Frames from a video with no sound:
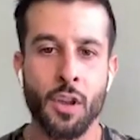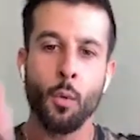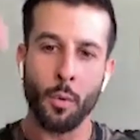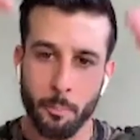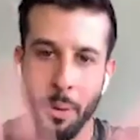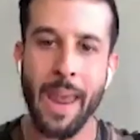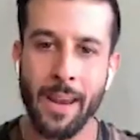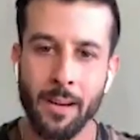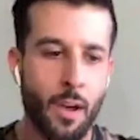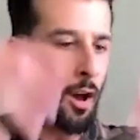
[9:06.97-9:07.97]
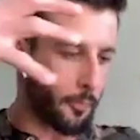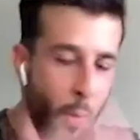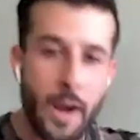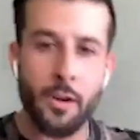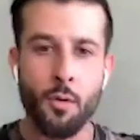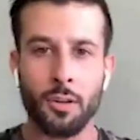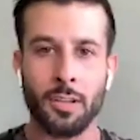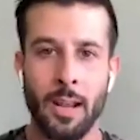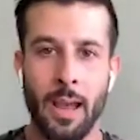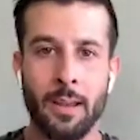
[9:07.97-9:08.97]
When the pain of where you are
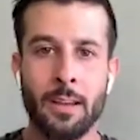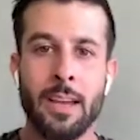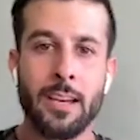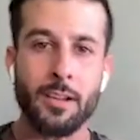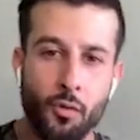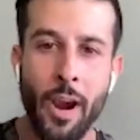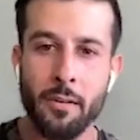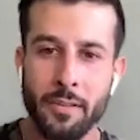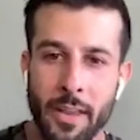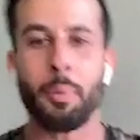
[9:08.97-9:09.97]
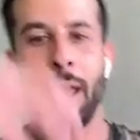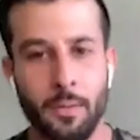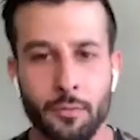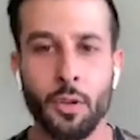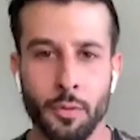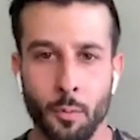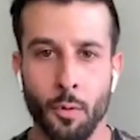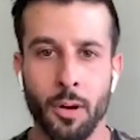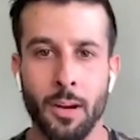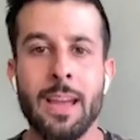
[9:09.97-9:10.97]
today is greater than the pain of doing the work.